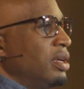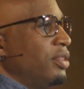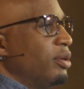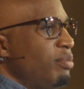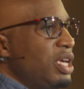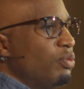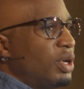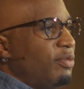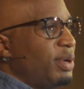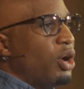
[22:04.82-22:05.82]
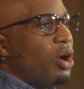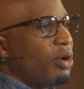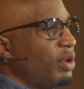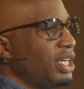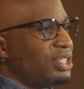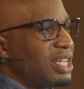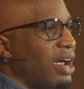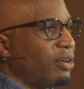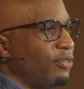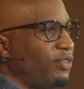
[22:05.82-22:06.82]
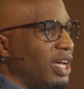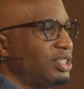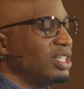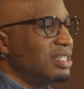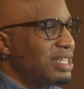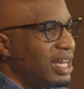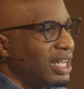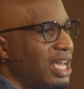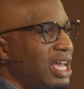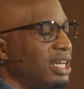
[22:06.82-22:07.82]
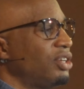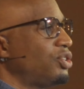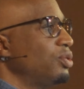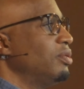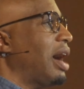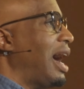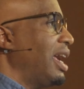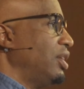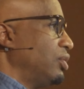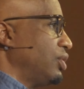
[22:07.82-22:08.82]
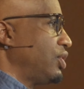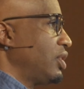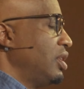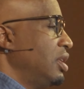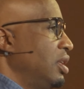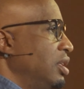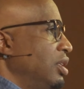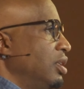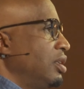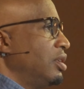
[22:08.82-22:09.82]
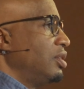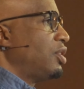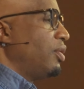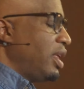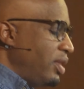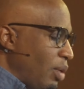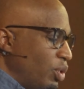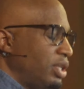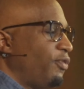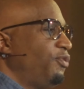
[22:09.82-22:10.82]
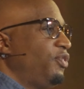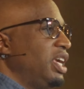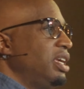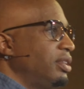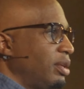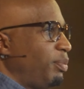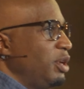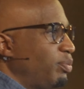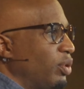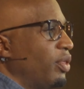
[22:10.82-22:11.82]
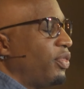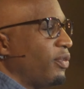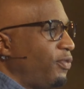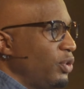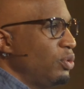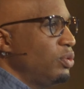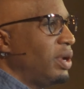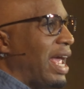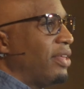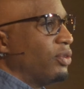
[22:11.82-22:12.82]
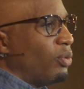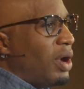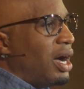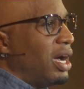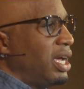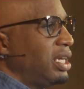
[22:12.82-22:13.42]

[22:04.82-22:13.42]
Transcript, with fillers: The meat would have been already sacrificed and dedicated to idols. So then they would feed the people the food and the wine,